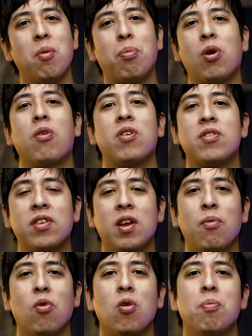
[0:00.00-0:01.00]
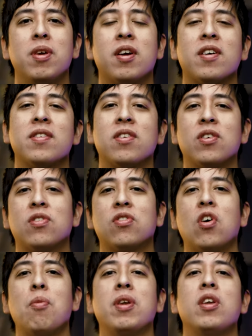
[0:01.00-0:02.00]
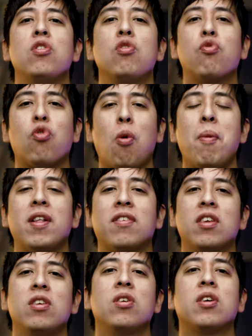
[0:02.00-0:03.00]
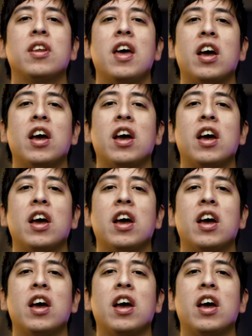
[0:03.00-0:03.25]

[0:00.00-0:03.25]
in ProRes anymore because there are so many new formats that you can